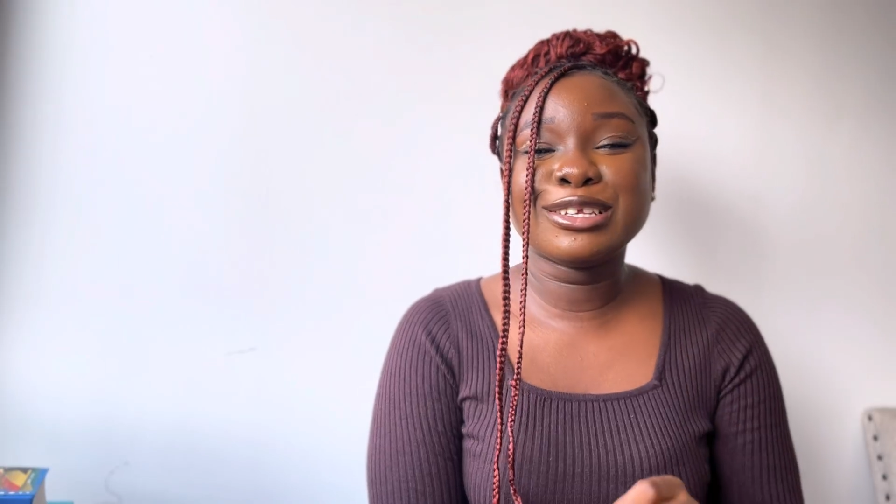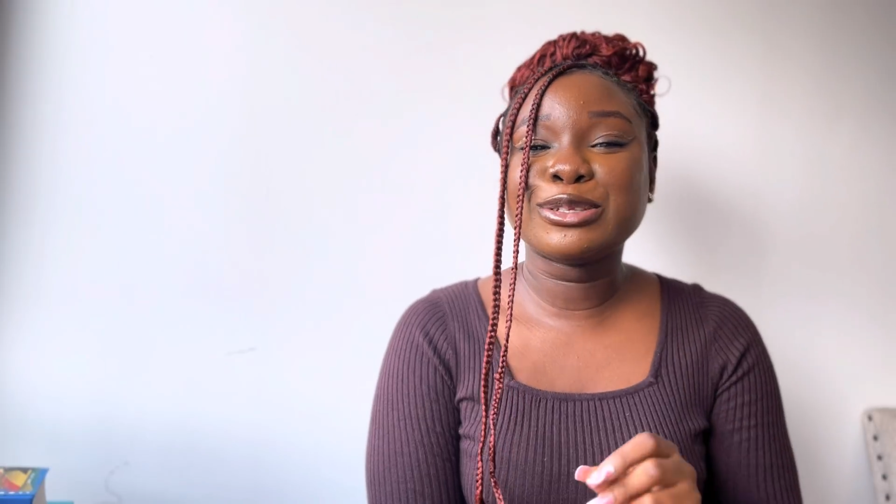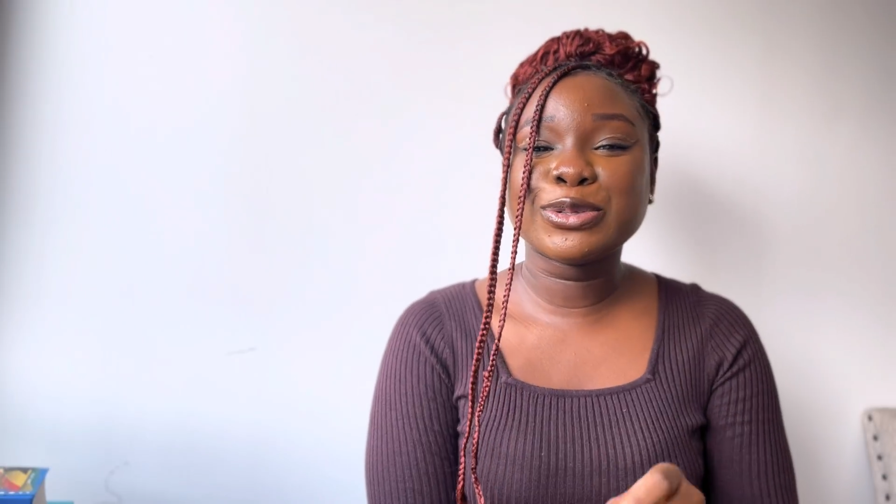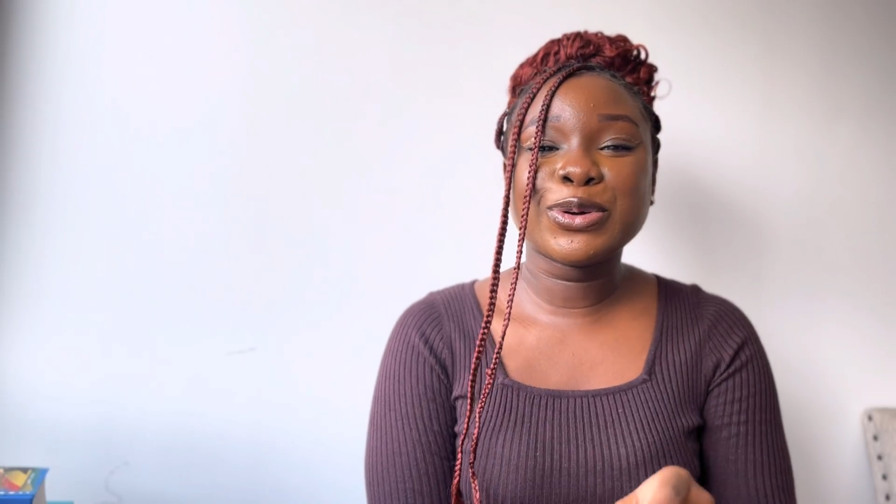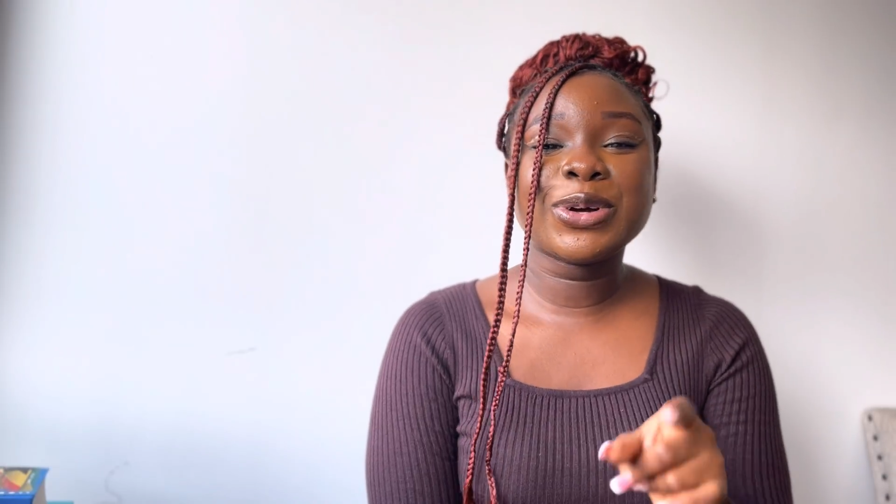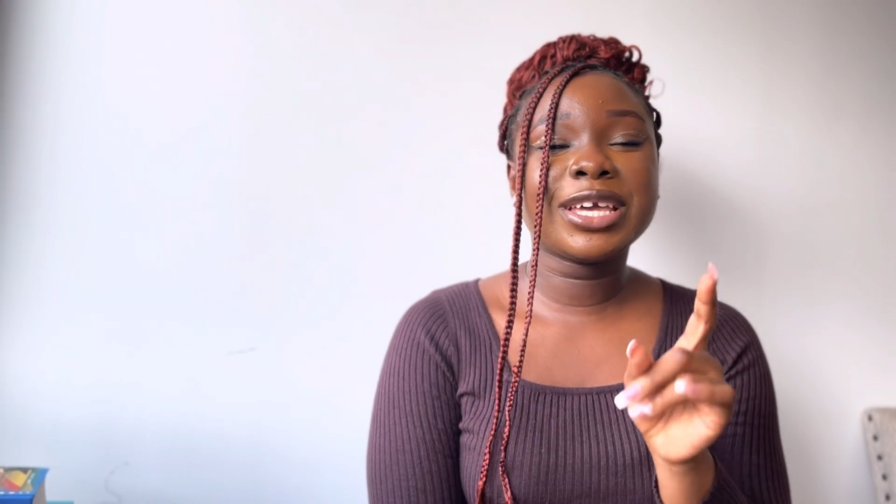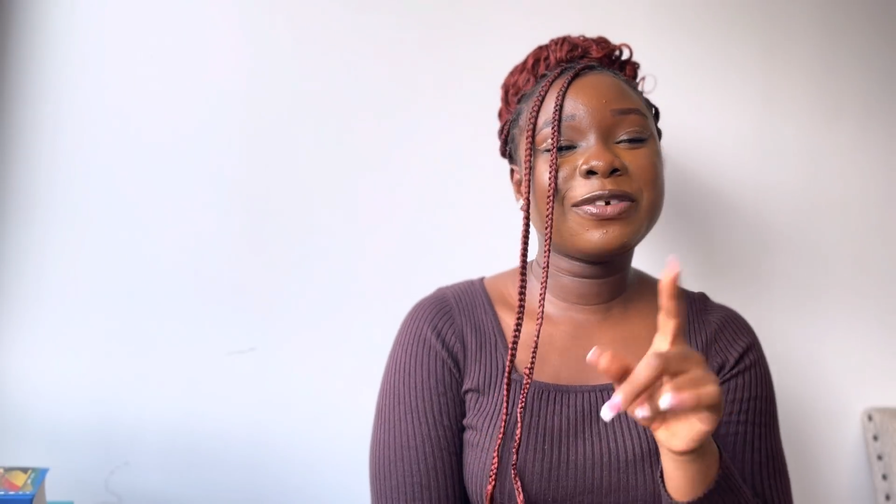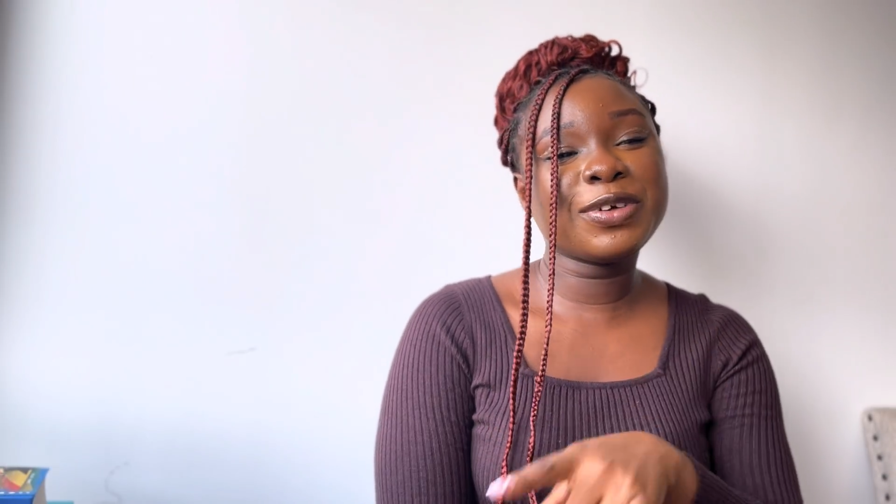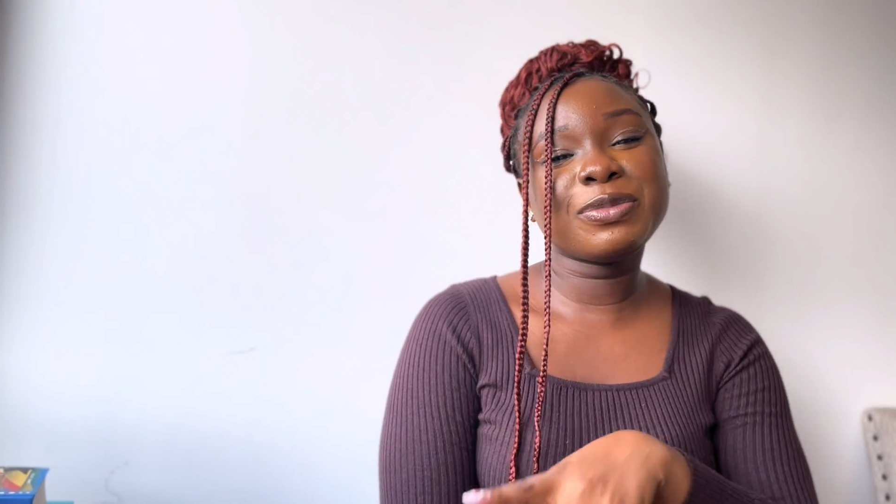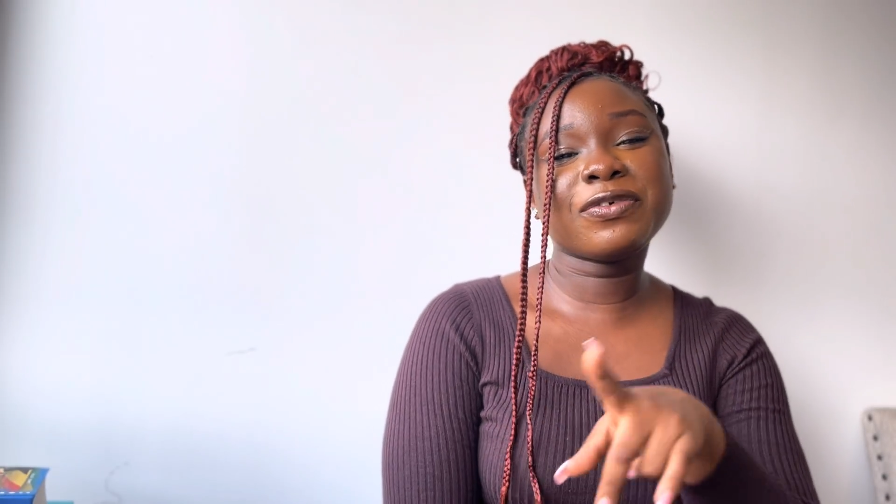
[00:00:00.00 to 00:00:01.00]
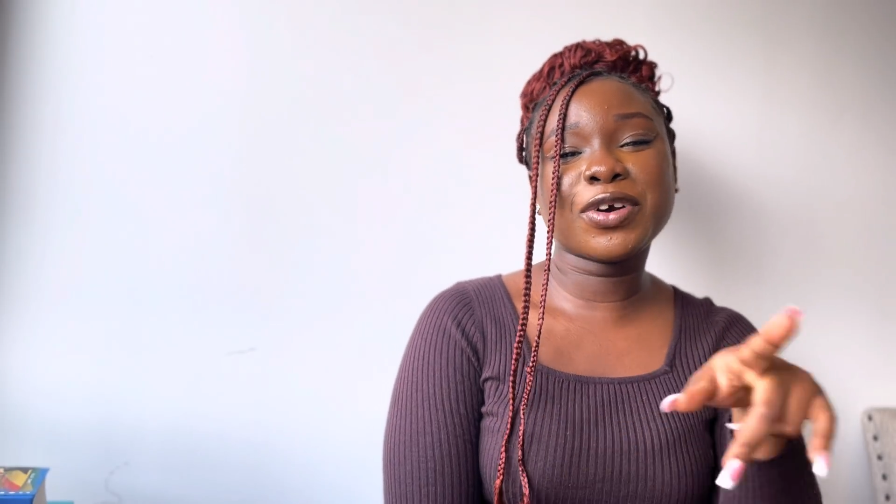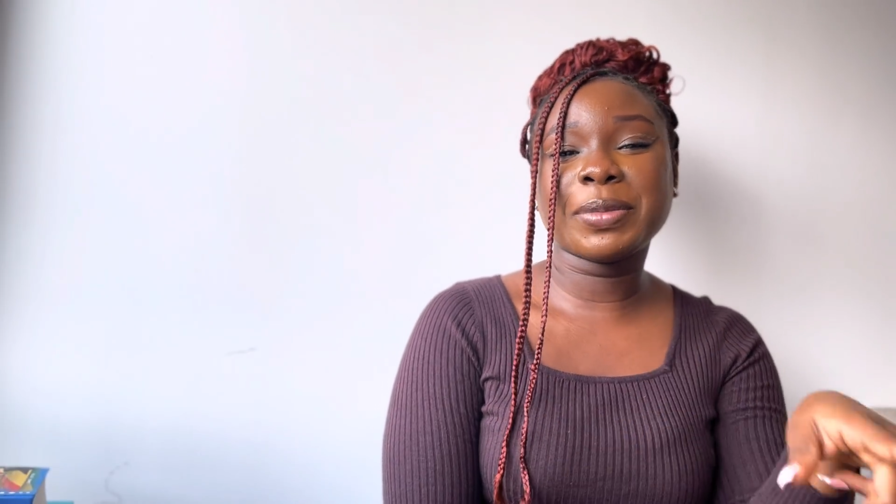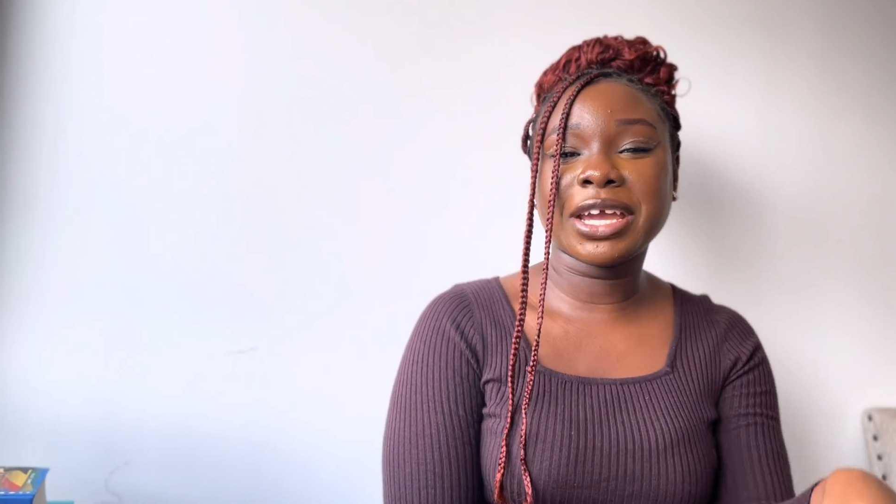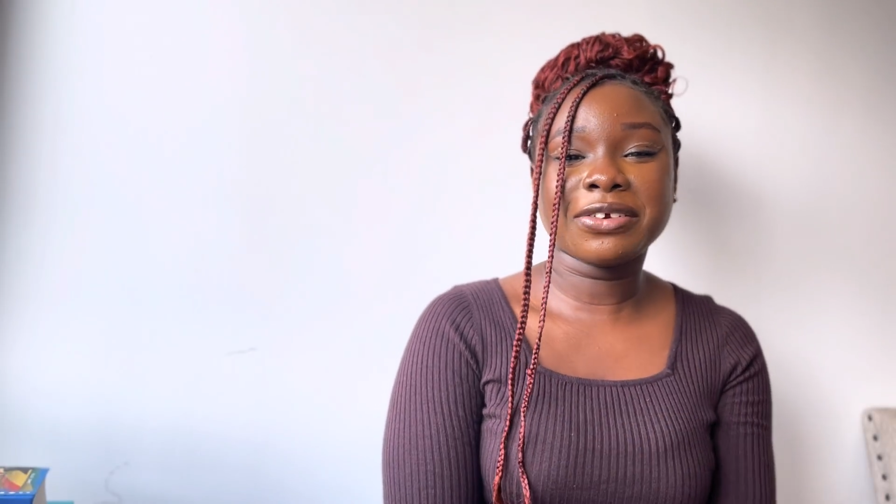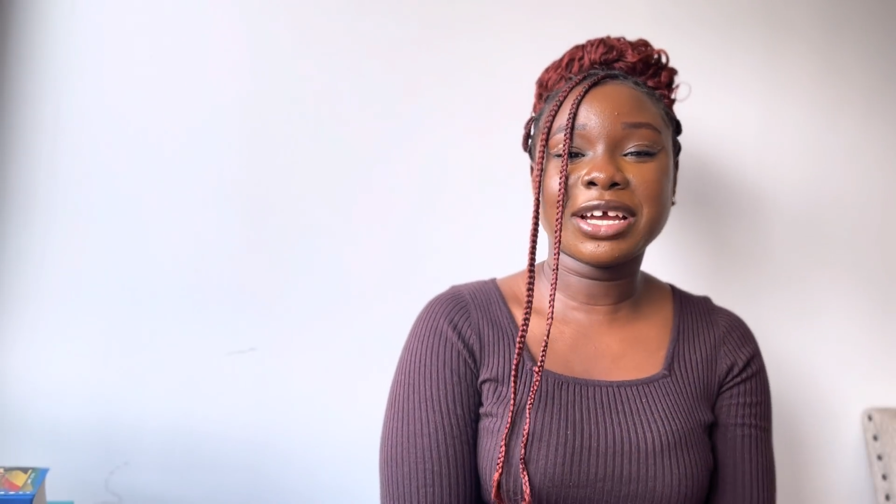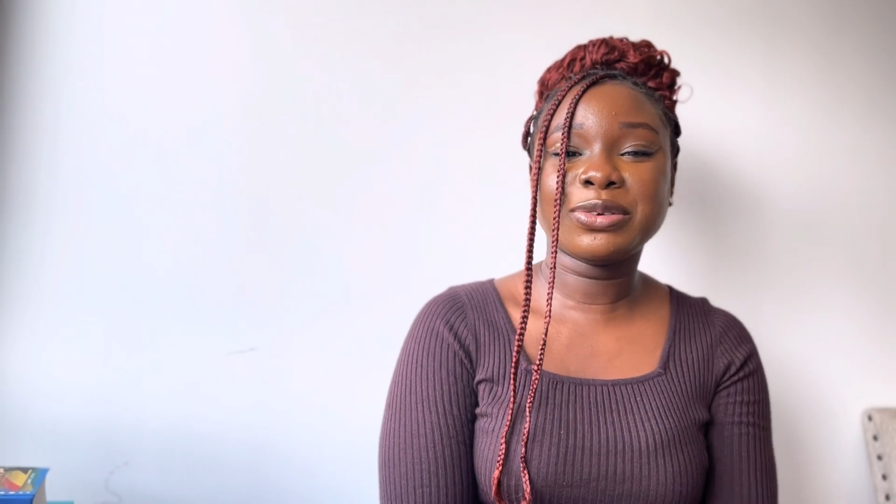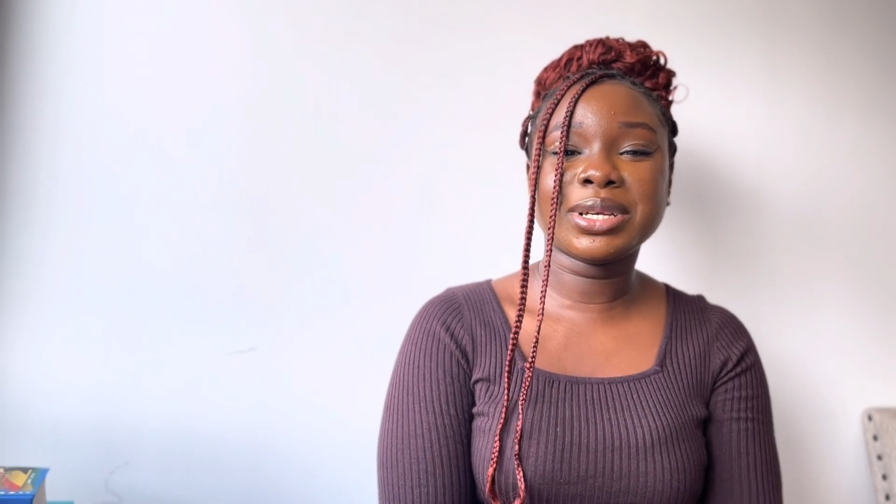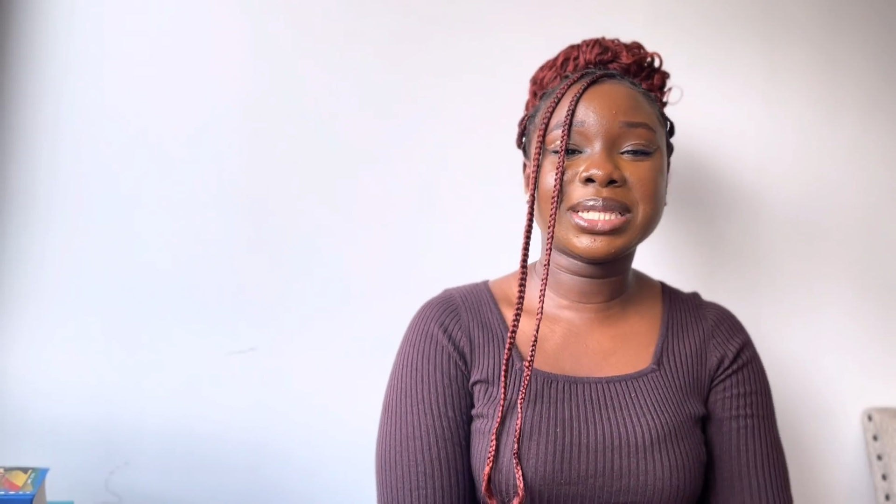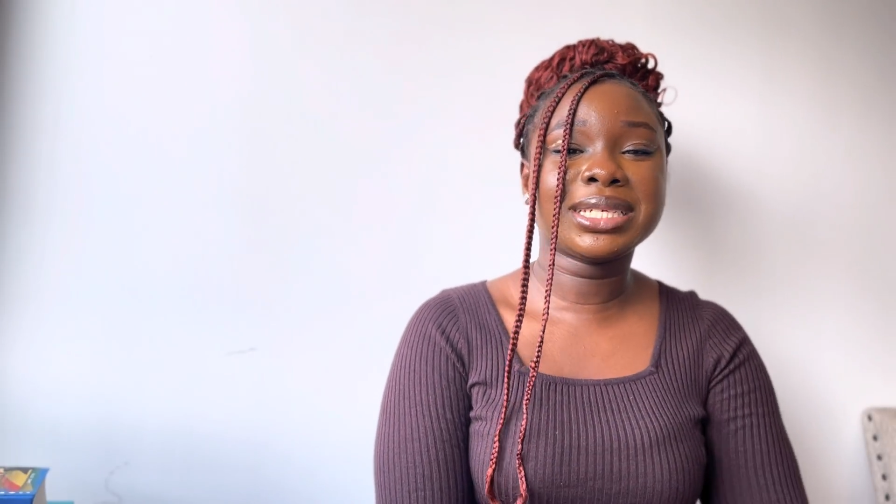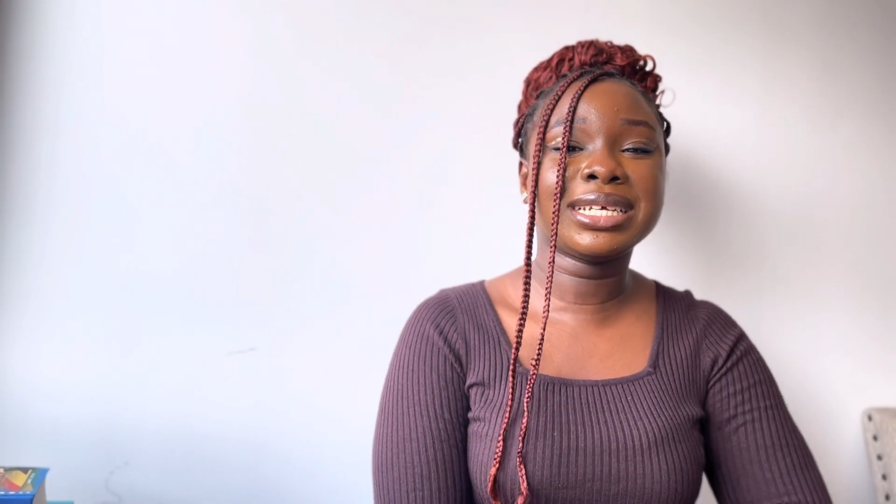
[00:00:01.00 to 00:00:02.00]
So even before my
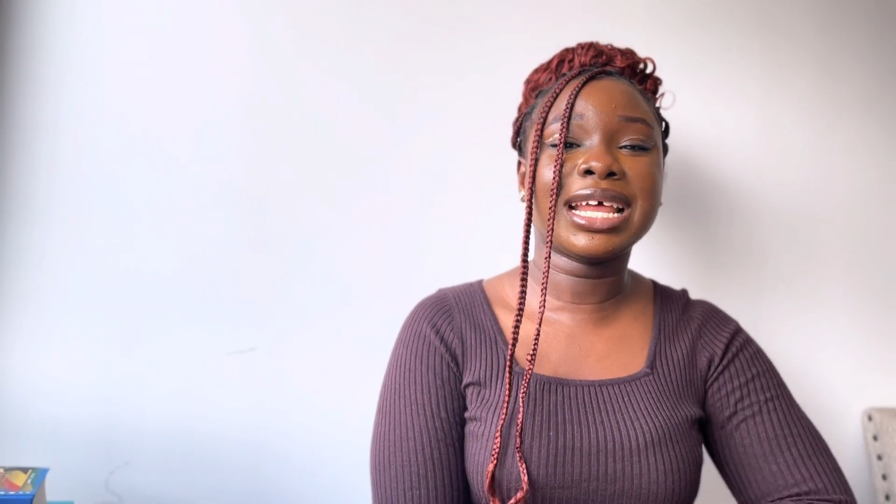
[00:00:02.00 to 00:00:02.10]
graduation,